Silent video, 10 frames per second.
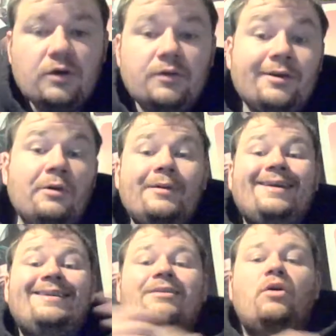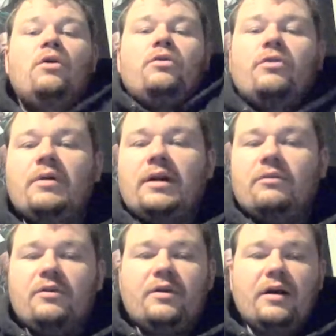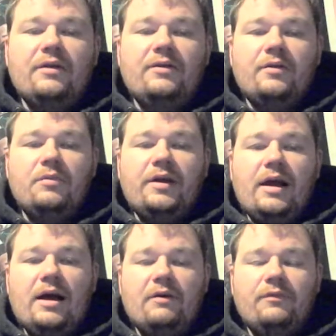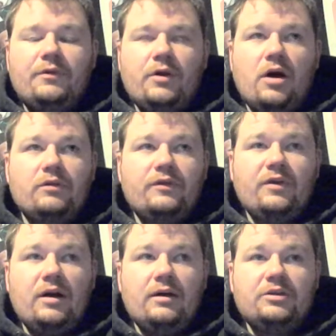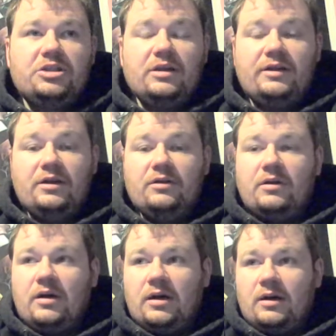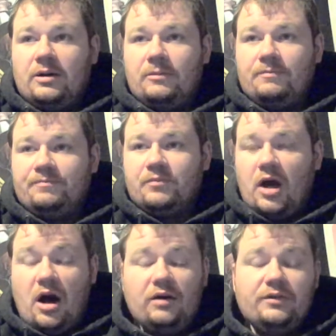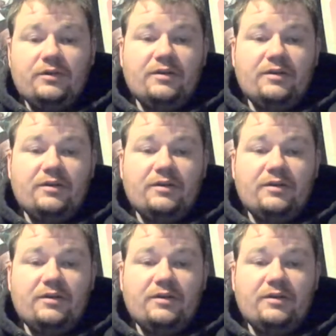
So it is also announced, guys, that we have got Jillian Hart